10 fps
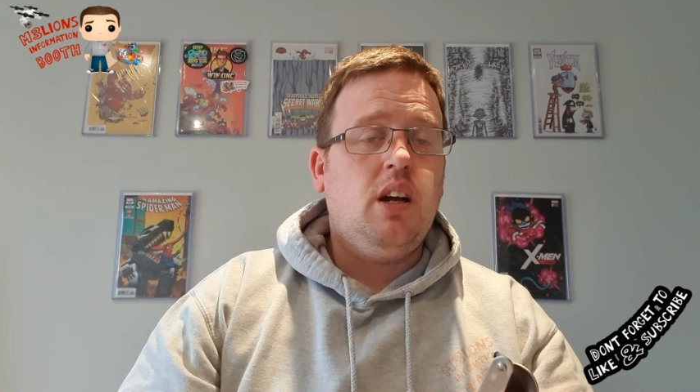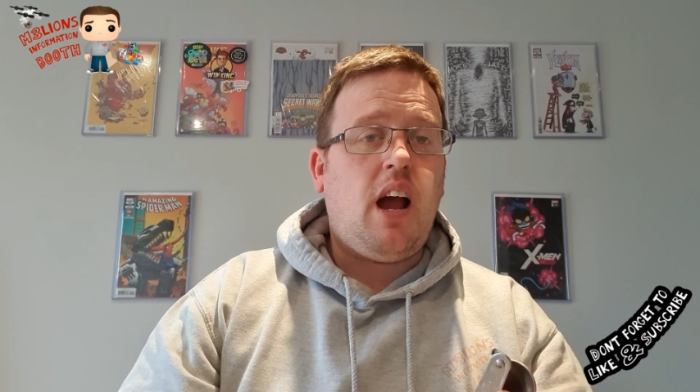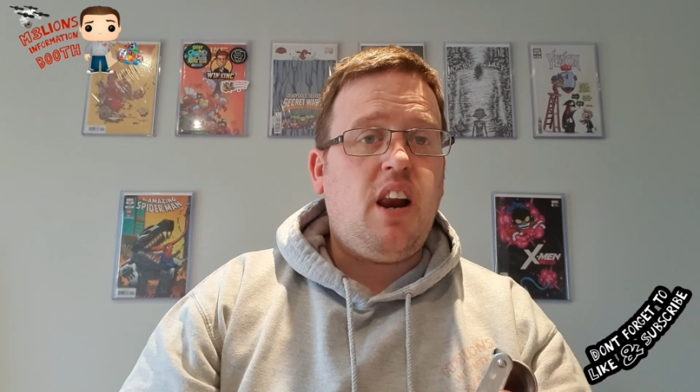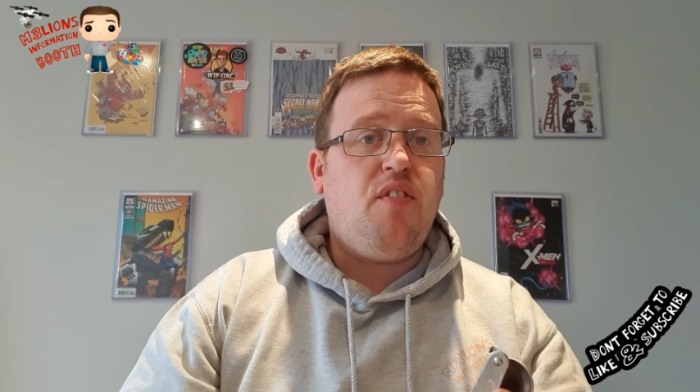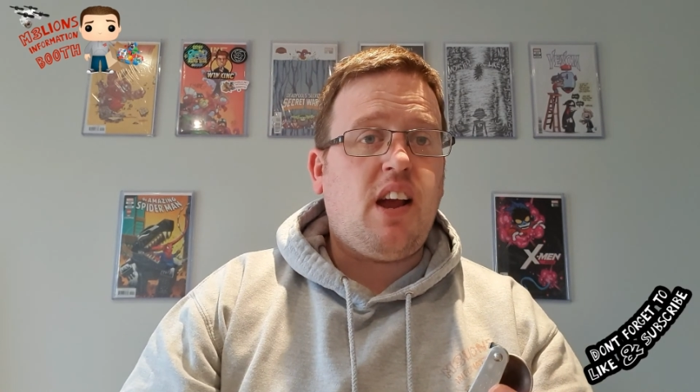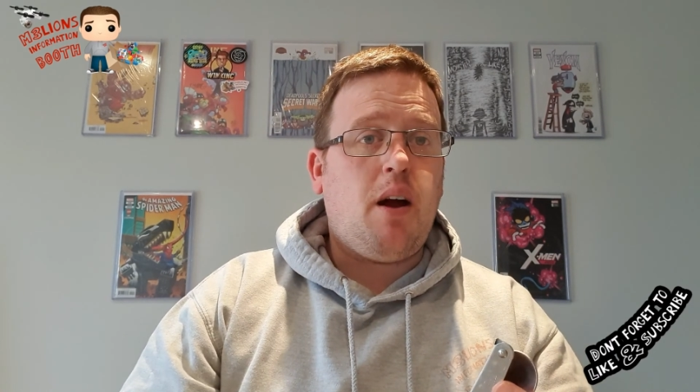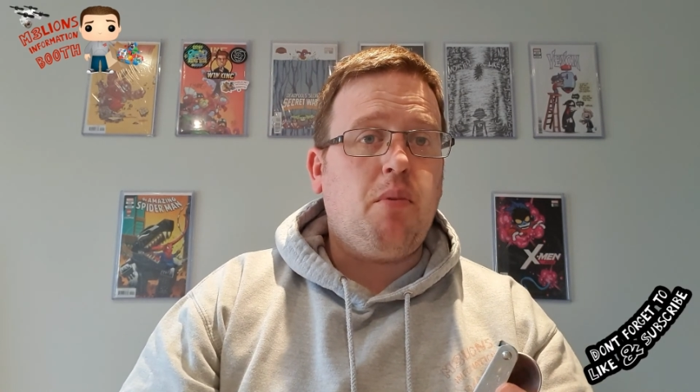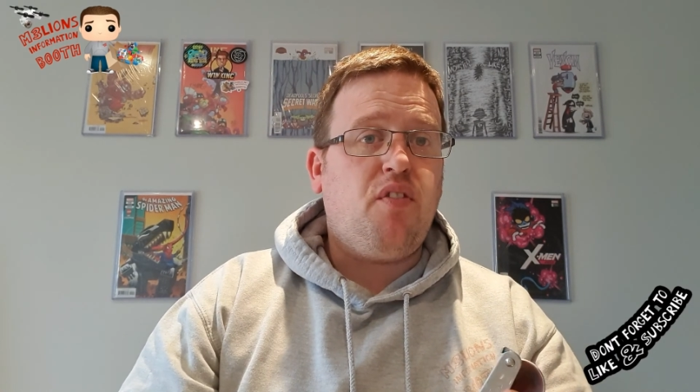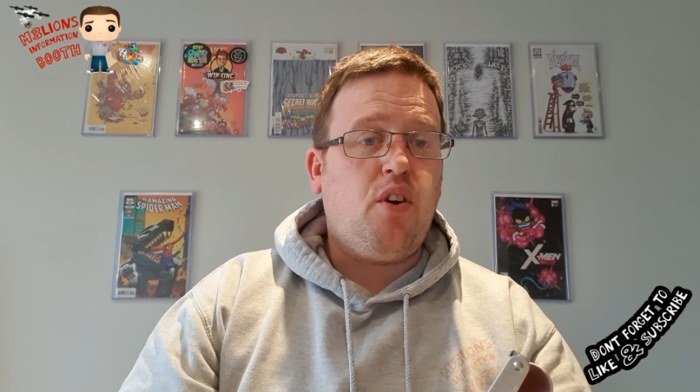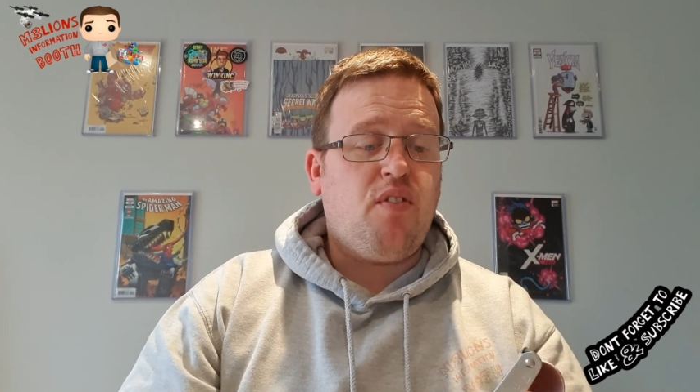anything out of
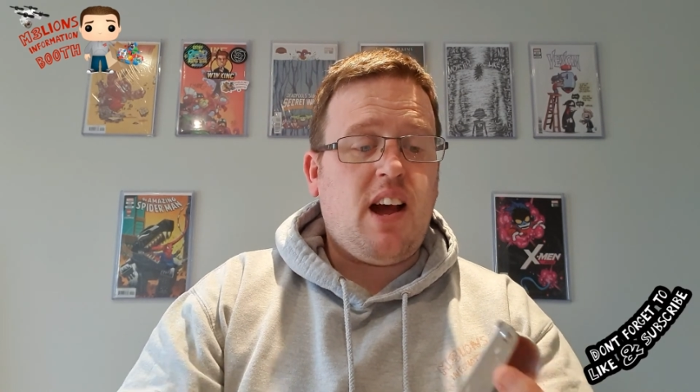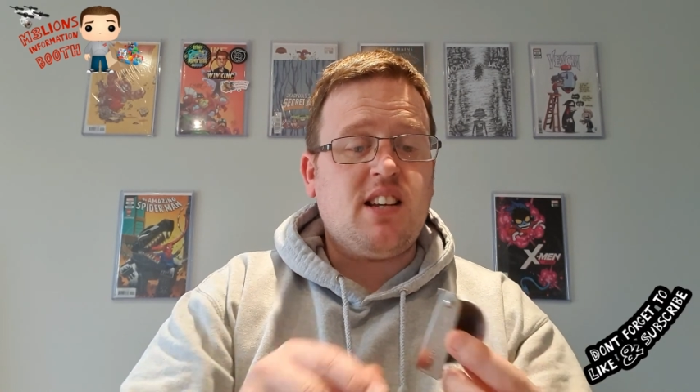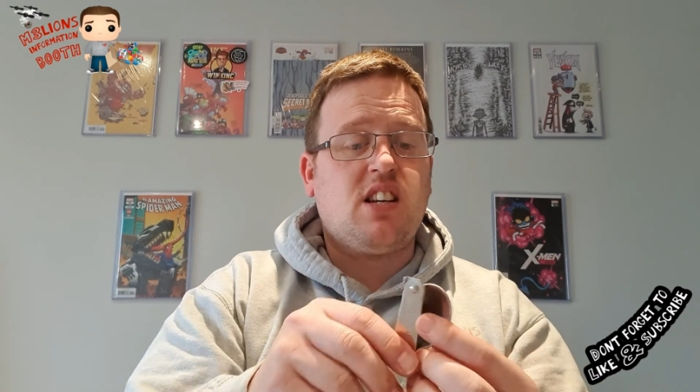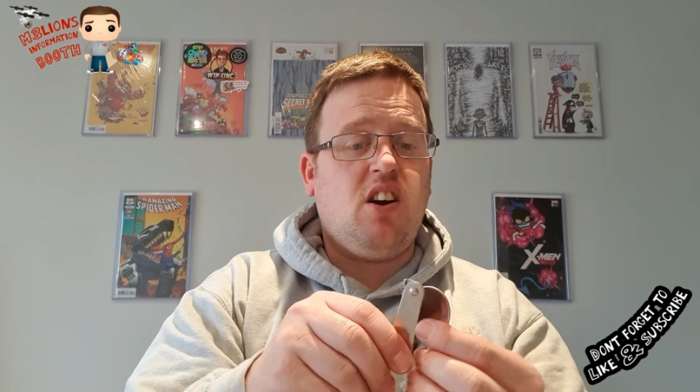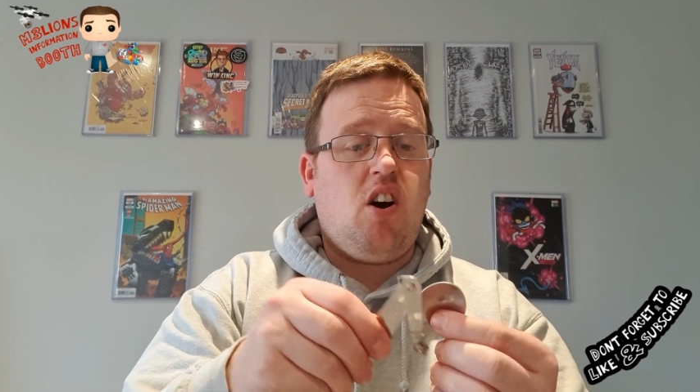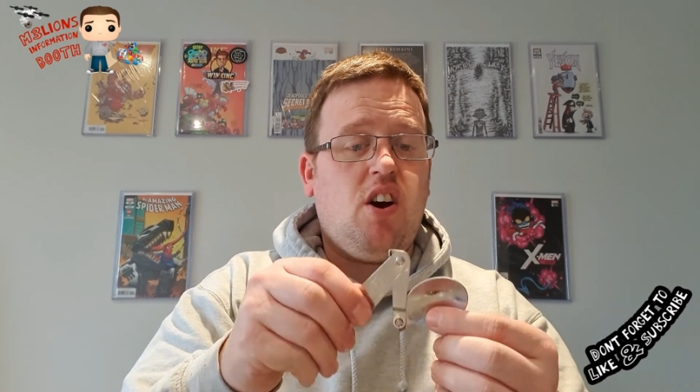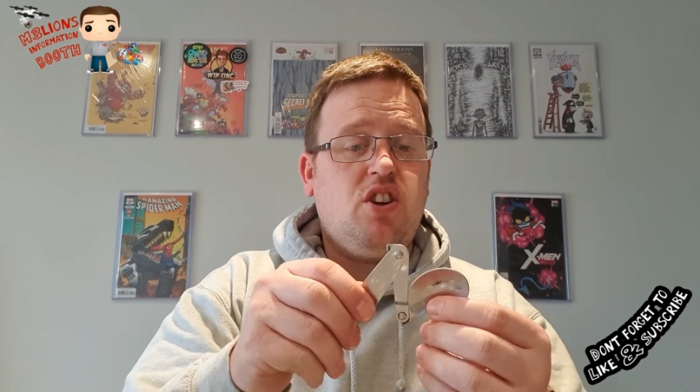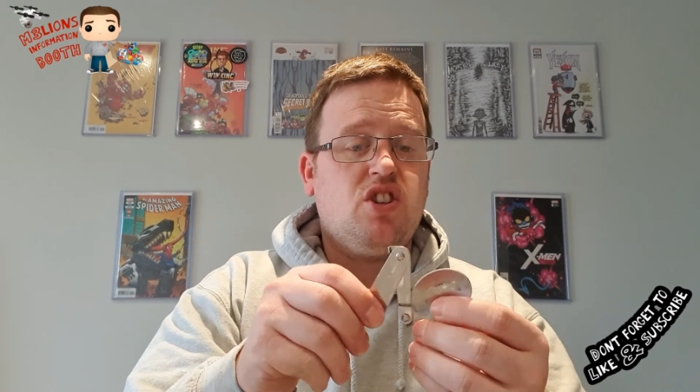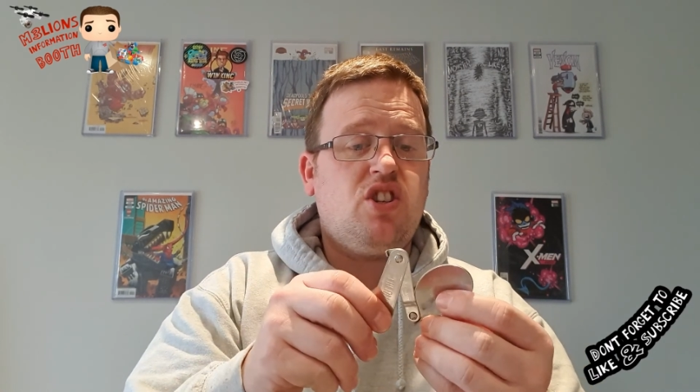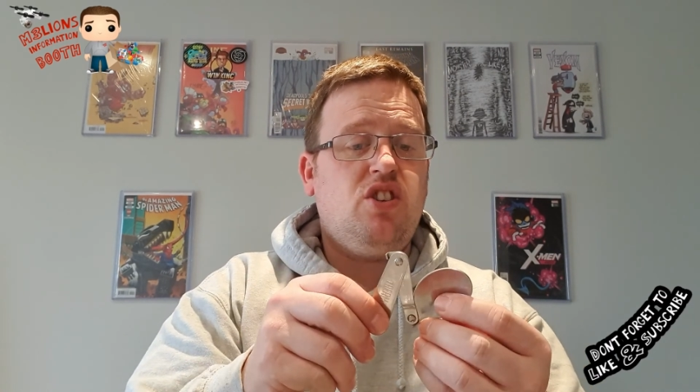my food flask, I
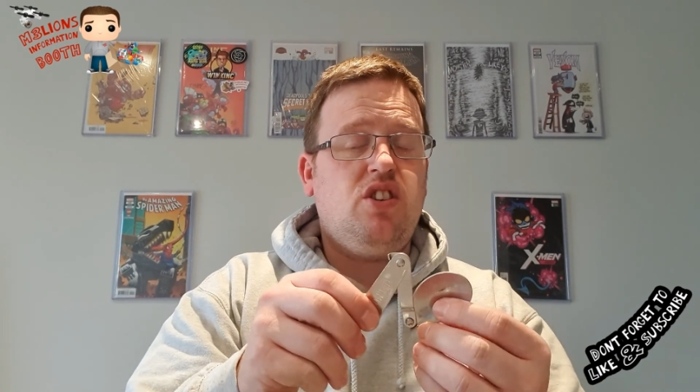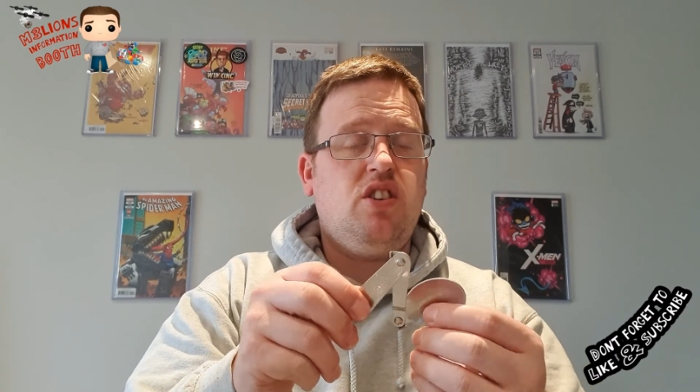just